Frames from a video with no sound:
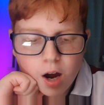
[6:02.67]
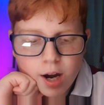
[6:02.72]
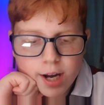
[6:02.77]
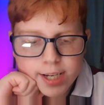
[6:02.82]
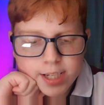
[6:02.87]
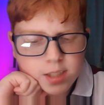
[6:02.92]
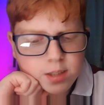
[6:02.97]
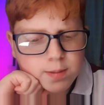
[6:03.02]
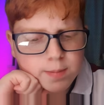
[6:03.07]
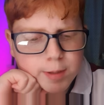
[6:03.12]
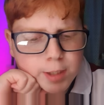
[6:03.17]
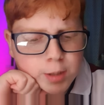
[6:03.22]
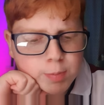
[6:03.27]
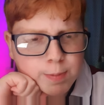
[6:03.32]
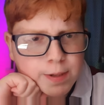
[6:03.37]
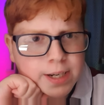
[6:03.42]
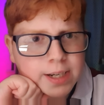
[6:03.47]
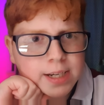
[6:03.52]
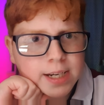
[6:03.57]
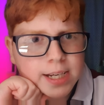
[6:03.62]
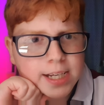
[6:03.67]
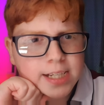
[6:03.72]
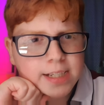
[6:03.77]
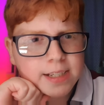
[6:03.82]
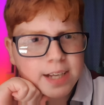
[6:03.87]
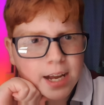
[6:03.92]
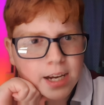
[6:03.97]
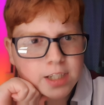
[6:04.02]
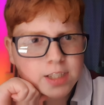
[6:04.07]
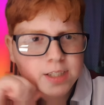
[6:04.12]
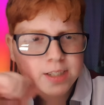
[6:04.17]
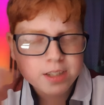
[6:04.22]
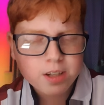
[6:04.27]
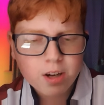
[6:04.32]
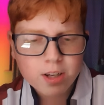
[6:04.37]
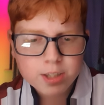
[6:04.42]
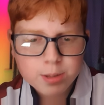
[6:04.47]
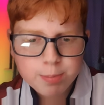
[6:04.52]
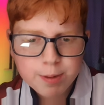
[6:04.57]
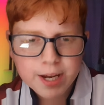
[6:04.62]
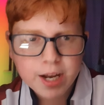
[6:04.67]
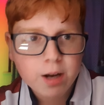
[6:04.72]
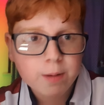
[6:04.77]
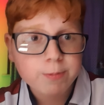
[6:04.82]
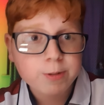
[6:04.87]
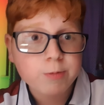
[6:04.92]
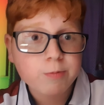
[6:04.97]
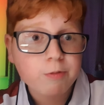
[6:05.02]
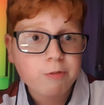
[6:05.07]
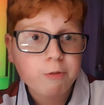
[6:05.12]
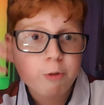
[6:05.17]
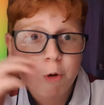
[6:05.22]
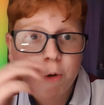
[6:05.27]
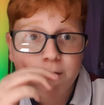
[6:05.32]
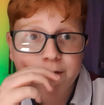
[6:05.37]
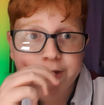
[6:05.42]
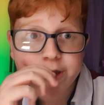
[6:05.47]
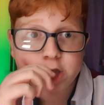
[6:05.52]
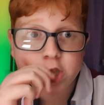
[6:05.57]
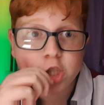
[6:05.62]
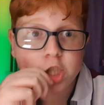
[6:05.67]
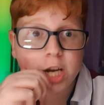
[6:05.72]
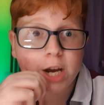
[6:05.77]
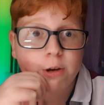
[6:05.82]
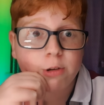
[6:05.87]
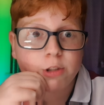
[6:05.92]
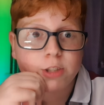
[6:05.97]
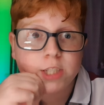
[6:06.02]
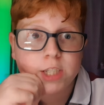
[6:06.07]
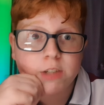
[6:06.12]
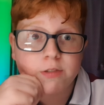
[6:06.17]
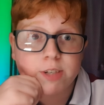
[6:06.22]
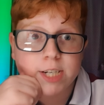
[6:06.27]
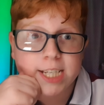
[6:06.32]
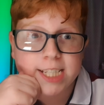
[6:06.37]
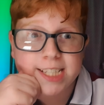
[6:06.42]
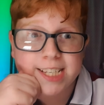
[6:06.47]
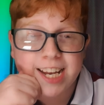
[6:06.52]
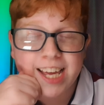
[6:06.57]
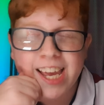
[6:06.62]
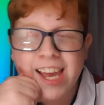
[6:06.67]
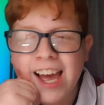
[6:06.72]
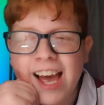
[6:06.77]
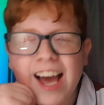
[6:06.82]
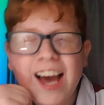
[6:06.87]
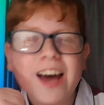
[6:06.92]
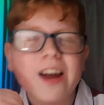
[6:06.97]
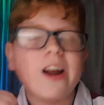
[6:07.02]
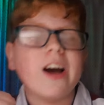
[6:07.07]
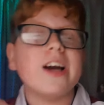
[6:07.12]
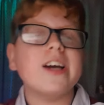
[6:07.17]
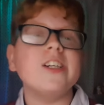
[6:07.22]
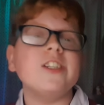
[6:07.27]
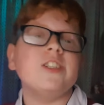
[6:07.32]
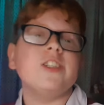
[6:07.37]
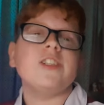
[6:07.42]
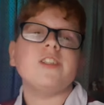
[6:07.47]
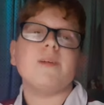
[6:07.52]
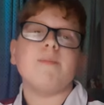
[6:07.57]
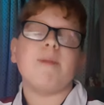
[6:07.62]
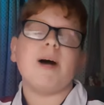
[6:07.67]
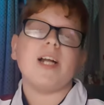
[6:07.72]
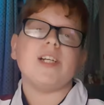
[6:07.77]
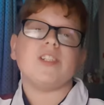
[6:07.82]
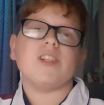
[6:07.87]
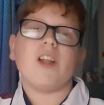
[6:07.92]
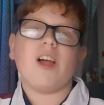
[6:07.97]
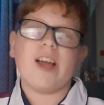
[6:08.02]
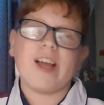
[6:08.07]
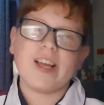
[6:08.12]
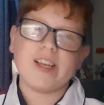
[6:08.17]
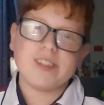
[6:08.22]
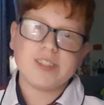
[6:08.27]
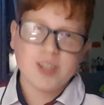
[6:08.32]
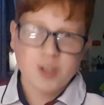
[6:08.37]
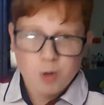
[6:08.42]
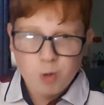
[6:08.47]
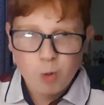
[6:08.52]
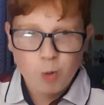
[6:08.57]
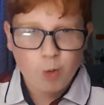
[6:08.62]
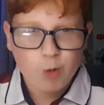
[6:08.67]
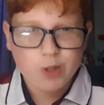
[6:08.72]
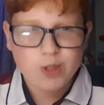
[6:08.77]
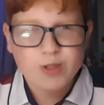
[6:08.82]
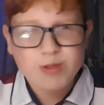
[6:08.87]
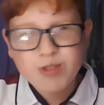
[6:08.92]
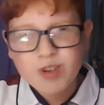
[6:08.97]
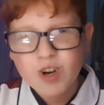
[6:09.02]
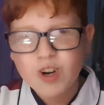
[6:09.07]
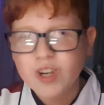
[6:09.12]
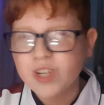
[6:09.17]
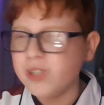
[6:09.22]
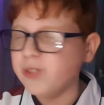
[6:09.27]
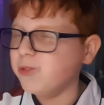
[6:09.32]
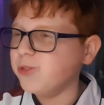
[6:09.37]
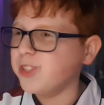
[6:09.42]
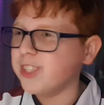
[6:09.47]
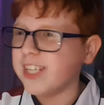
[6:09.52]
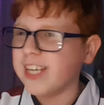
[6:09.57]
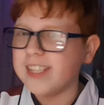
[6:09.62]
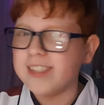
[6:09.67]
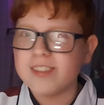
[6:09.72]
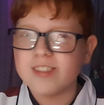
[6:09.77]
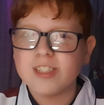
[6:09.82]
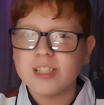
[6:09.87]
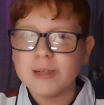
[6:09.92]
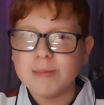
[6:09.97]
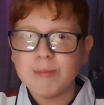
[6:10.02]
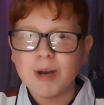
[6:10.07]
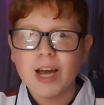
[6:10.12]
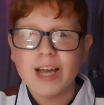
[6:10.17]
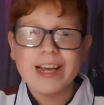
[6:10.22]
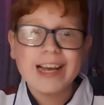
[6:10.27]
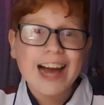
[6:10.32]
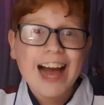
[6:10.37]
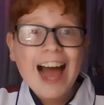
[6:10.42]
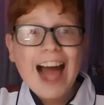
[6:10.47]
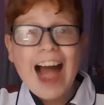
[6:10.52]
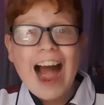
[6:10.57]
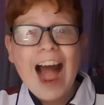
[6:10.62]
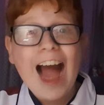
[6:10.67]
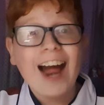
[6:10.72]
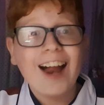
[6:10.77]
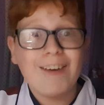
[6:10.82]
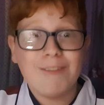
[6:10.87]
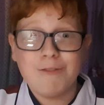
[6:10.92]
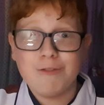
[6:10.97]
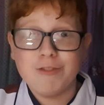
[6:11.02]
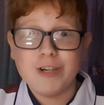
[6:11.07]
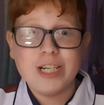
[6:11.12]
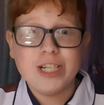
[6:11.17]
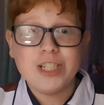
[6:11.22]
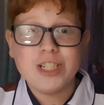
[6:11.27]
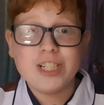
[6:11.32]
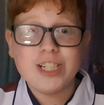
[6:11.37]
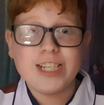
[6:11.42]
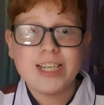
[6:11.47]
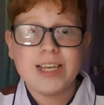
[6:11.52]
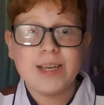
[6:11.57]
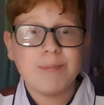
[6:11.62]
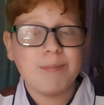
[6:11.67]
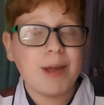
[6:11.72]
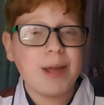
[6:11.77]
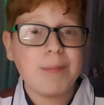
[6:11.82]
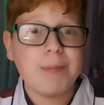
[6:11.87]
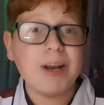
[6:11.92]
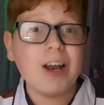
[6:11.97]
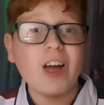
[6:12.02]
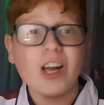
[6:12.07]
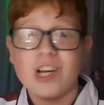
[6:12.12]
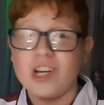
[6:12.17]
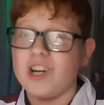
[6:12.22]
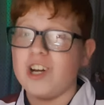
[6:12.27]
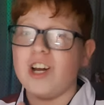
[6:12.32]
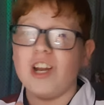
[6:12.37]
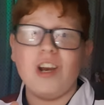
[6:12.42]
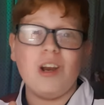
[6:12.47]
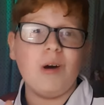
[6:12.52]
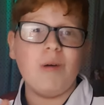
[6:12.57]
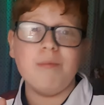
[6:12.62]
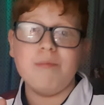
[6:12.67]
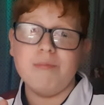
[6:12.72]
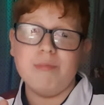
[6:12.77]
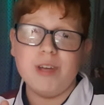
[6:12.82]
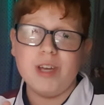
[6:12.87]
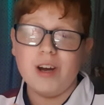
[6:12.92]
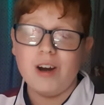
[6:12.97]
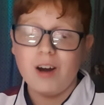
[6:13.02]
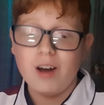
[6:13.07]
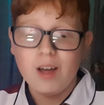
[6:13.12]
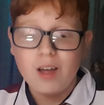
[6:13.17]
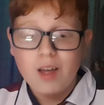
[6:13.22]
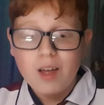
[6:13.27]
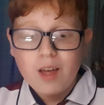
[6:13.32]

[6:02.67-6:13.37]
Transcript: He's actually started to pick up some form for Chelsea recently, and I can just imagine, like, it's the quarterfinals against some, like, average team, maybe like a Colombia,